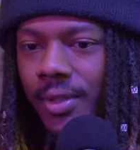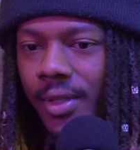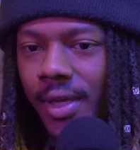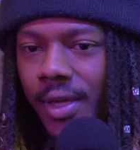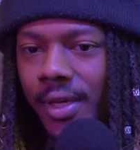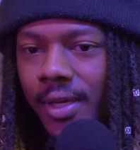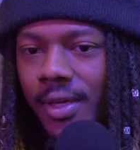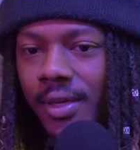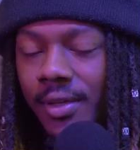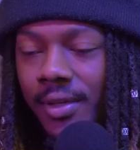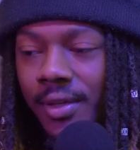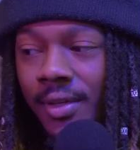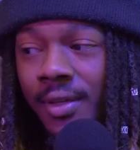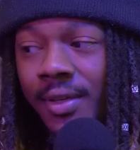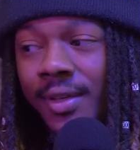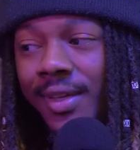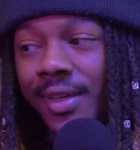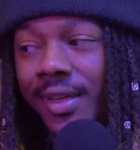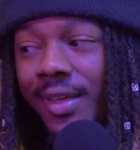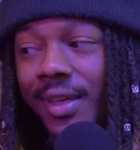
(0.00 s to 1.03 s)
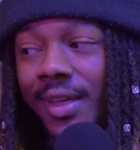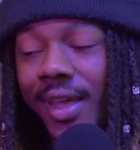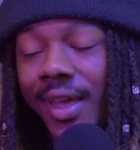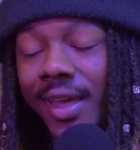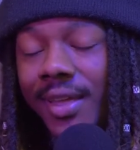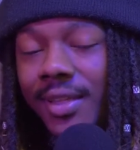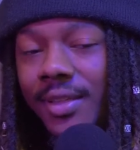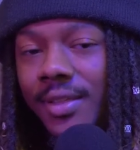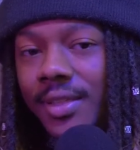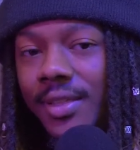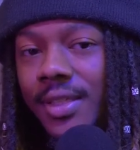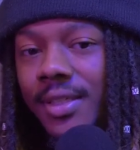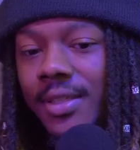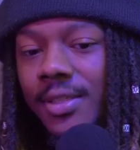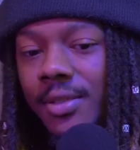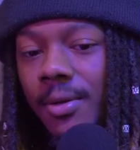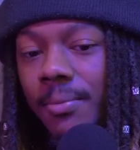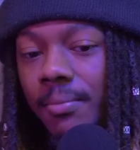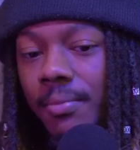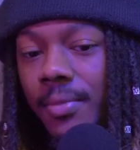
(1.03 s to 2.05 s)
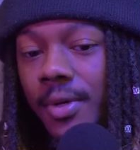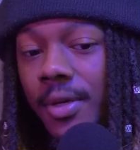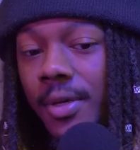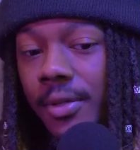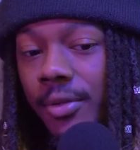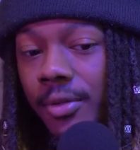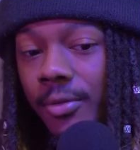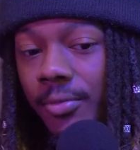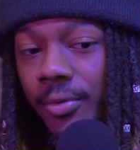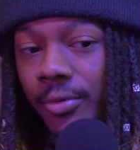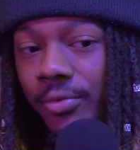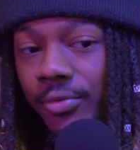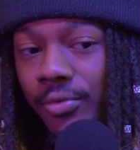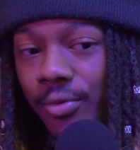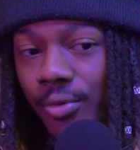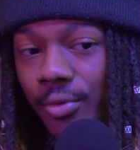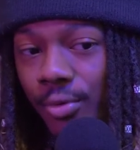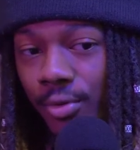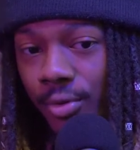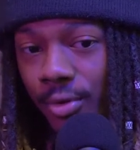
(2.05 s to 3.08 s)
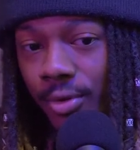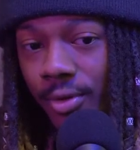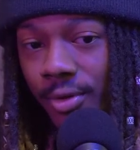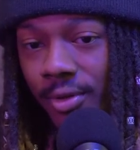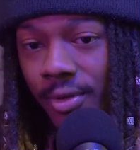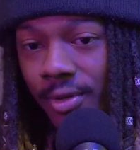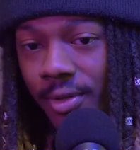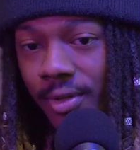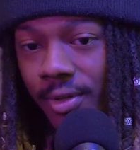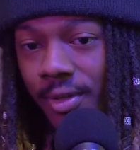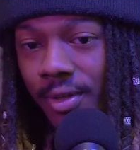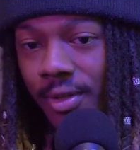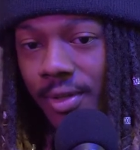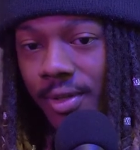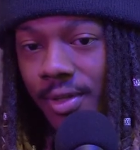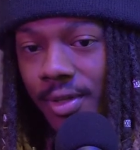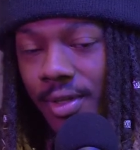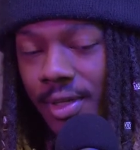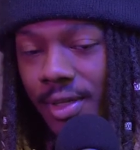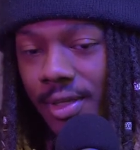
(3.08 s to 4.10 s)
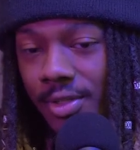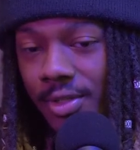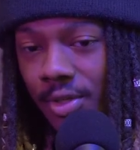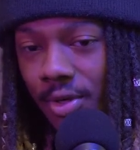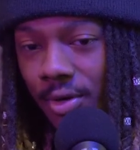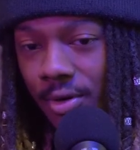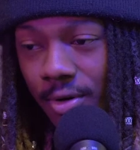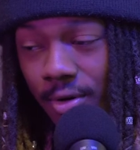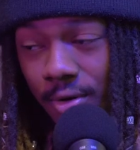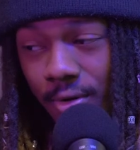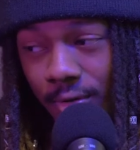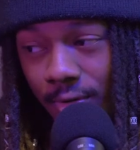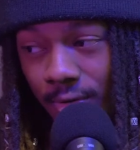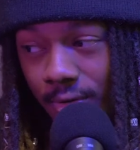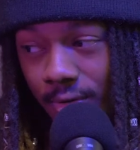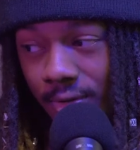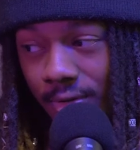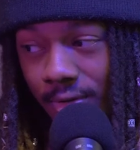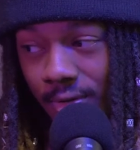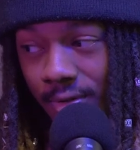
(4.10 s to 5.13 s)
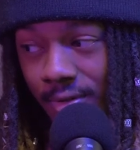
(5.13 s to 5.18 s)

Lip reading: like at least a month before it's heard.